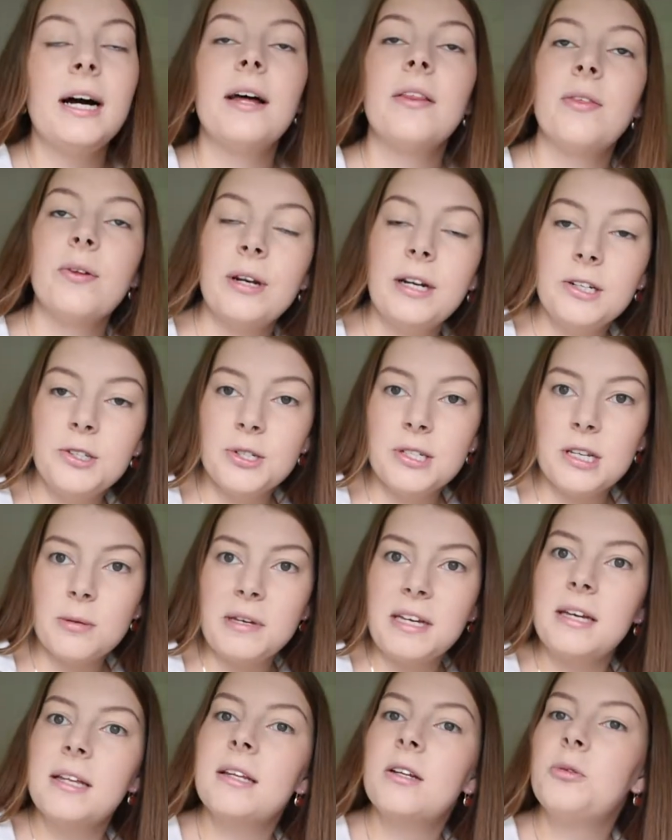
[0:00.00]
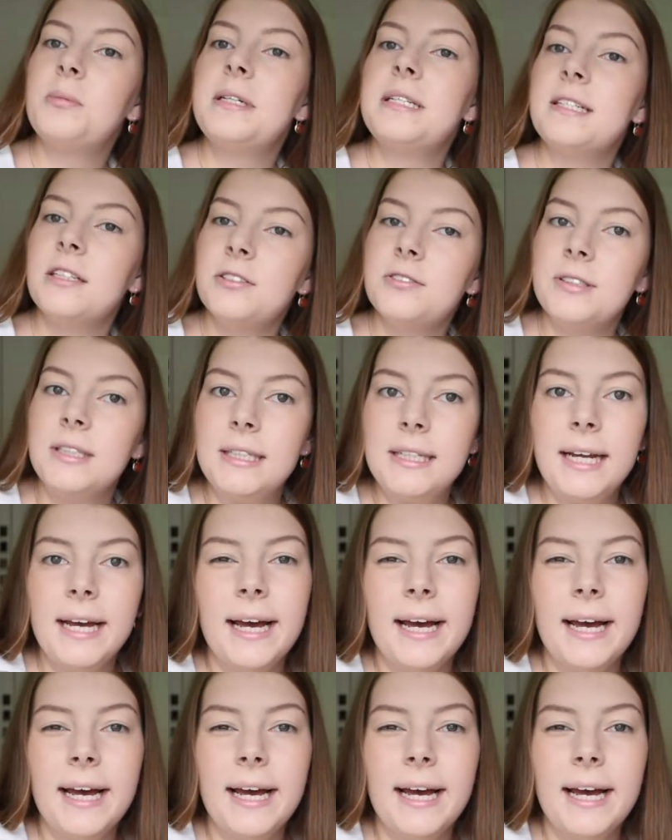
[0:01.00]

I thought I'd do something a little bit different